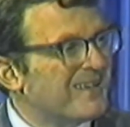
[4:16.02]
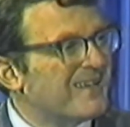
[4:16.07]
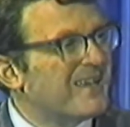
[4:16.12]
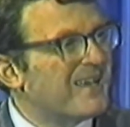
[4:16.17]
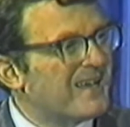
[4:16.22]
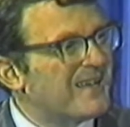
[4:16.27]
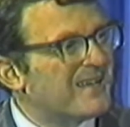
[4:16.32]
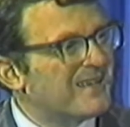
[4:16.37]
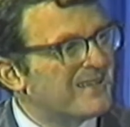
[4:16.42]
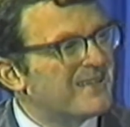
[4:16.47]

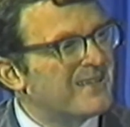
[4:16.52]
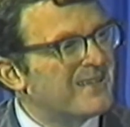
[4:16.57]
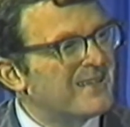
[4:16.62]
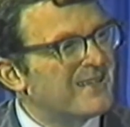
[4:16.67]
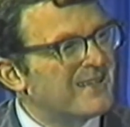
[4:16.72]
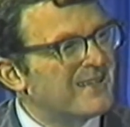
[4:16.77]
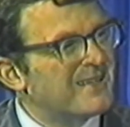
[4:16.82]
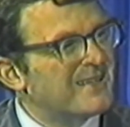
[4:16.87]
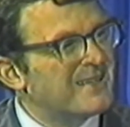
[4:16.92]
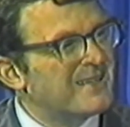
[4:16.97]
Yeah, yeah,
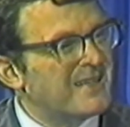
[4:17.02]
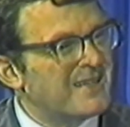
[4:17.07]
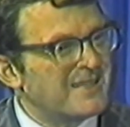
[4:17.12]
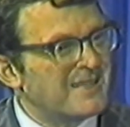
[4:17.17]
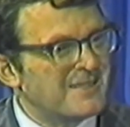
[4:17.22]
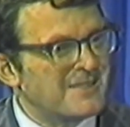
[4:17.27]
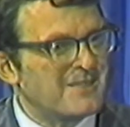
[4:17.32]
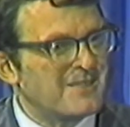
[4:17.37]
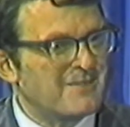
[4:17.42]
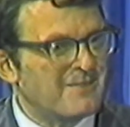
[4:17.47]
yeah.
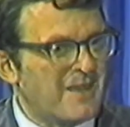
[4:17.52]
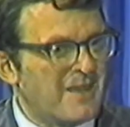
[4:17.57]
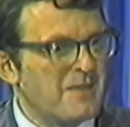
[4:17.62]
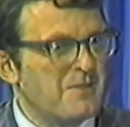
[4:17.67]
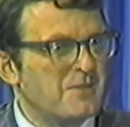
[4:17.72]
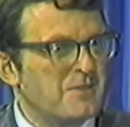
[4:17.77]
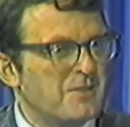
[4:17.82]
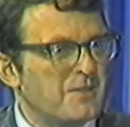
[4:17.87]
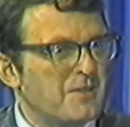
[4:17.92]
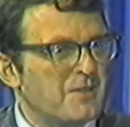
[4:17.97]
So I
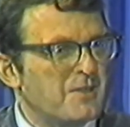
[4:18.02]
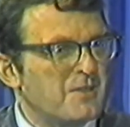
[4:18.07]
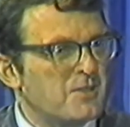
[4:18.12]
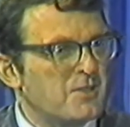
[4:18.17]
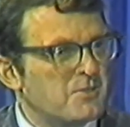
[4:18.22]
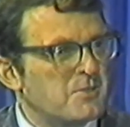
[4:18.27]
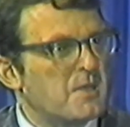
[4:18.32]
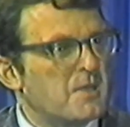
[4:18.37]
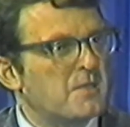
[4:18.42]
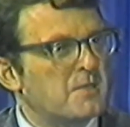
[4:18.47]
used to
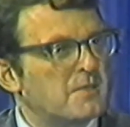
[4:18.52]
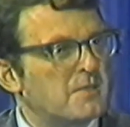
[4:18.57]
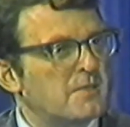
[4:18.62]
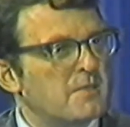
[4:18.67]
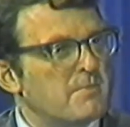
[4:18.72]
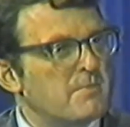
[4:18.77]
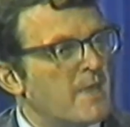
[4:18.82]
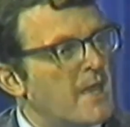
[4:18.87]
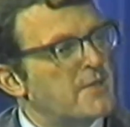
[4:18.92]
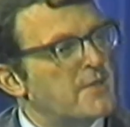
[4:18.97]
construct
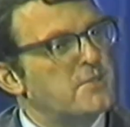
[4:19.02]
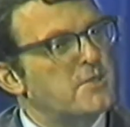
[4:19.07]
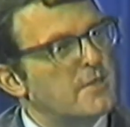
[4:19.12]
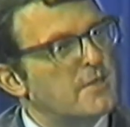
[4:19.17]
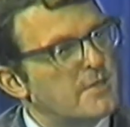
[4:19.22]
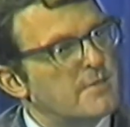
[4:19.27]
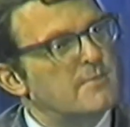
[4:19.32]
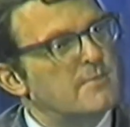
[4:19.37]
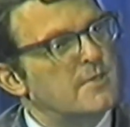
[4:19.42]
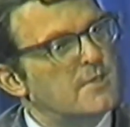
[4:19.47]

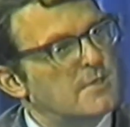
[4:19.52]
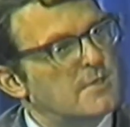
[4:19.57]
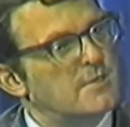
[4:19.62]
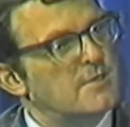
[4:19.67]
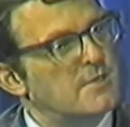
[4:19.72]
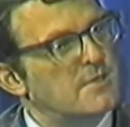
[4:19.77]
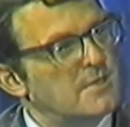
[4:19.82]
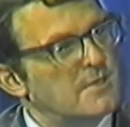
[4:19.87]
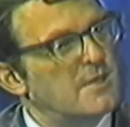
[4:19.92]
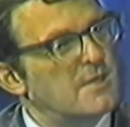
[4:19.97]
imaginary worlds.
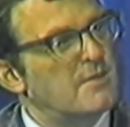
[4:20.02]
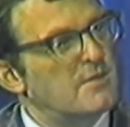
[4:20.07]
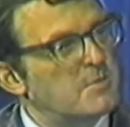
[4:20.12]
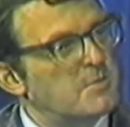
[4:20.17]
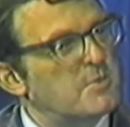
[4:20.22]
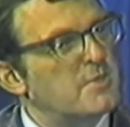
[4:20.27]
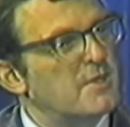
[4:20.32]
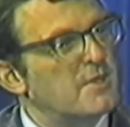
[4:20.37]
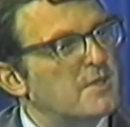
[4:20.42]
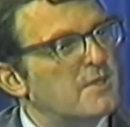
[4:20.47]
It was
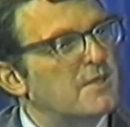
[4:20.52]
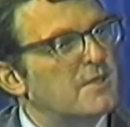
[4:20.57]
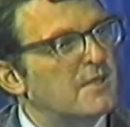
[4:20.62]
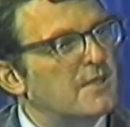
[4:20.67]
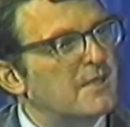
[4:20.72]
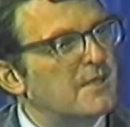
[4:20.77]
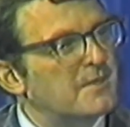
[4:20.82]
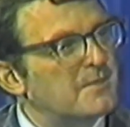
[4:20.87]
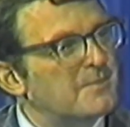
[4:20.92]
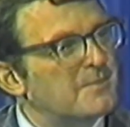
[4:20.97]
pretty mm-hmm. good.
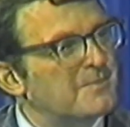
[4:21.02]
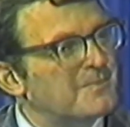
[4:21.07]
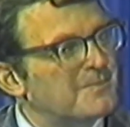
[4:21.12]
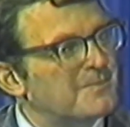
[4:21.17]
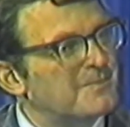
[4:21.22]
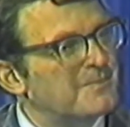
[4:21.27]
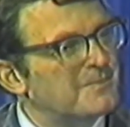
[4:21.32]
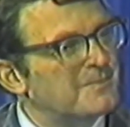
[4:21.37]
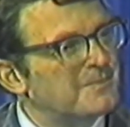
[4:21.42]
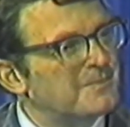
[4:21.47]
Yeah.